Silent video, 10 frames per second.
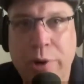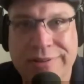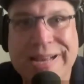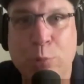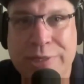it
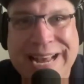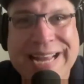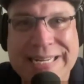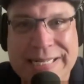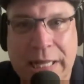
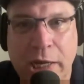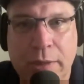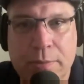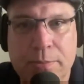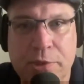simultaneously.
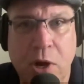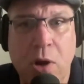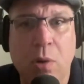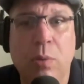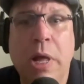
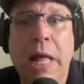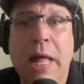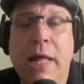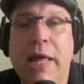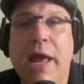So
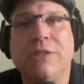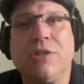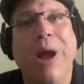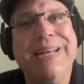yeah, so I